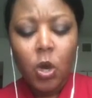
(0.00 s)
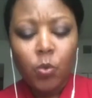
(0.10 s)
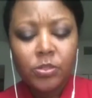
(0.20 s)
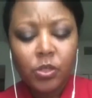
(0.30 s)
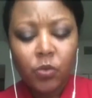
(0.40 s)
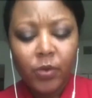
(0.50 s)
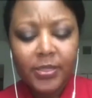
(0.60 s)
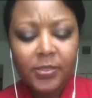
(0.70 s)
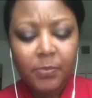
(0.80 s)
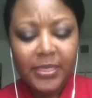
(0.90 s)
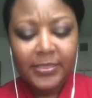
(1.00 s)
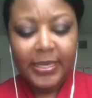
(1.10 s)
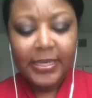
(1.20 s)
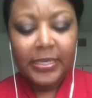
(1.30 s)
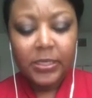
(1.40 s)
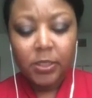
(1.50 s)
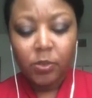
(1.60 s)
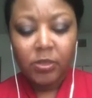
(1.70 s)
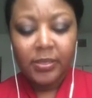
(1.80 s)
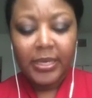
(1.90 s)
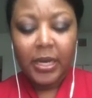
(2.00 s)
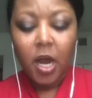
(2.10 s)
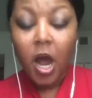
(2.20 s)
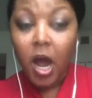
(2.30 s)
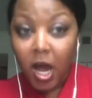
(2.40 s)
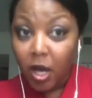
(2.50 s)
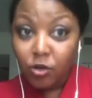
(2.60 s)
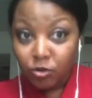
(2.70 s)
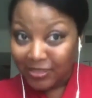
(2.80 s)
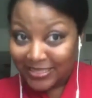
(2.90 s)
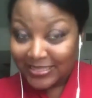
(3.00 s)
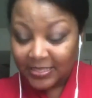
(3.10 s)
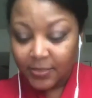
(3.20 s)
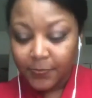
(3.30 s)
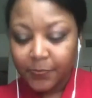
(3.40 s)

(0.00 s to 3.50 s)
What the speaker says: was corrected by stating clearly that Congress,